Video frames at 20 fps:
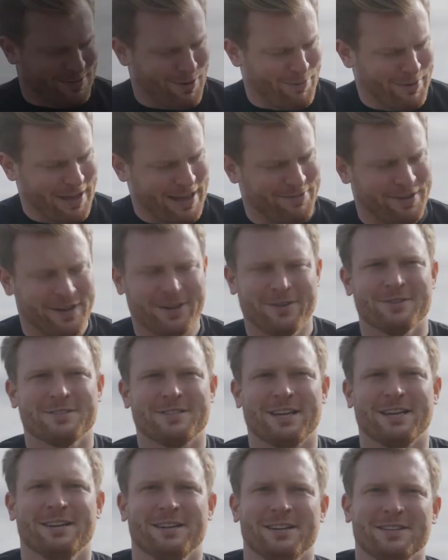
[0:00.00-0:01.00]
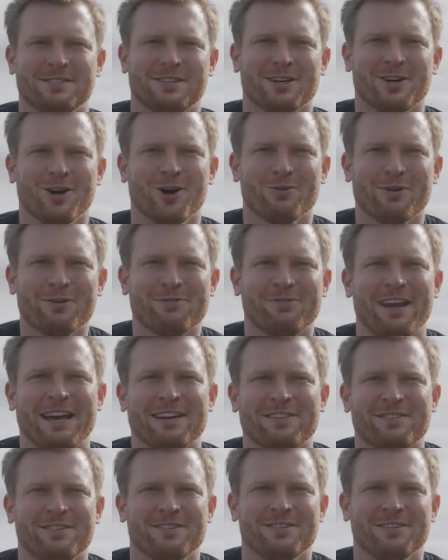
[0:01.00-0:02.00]
what we have here is the Galway
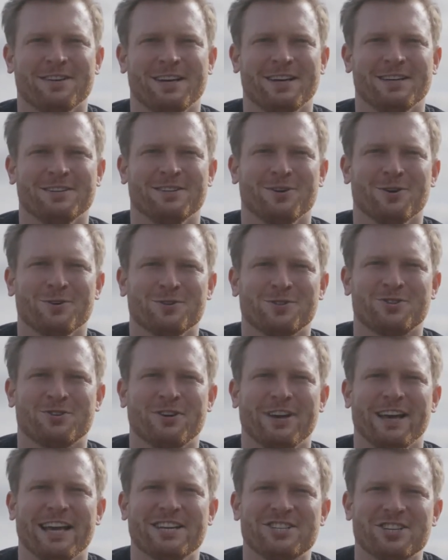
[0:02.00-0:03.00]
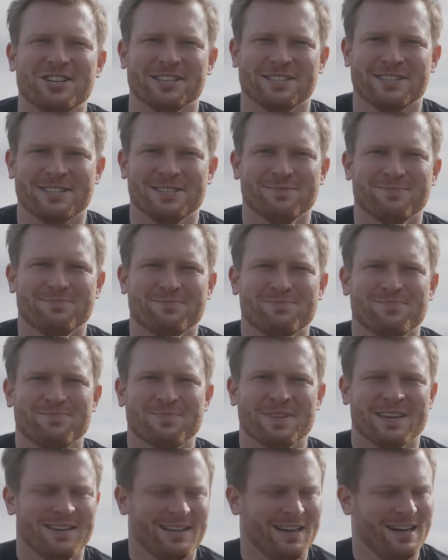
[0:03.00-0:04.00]
flat, the Ostria edulus,
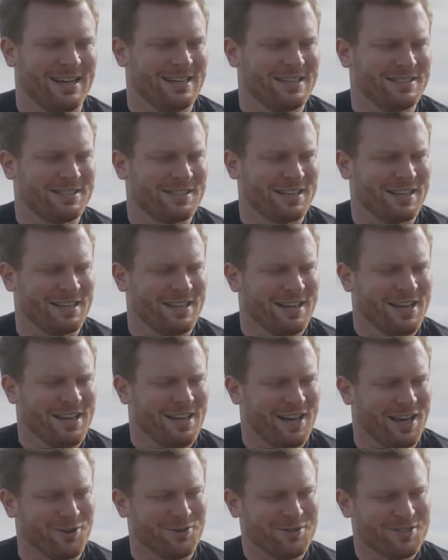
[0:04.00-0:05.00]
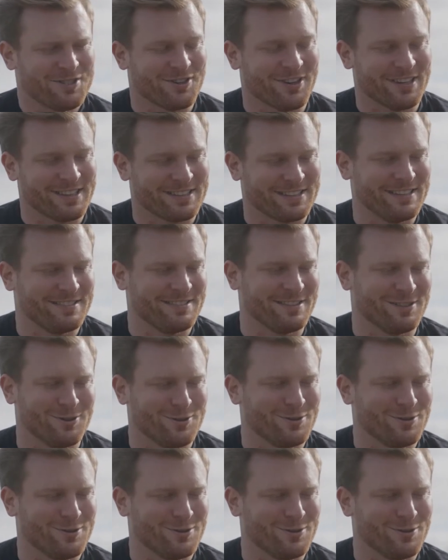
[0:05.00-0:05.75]
and an oyster like this,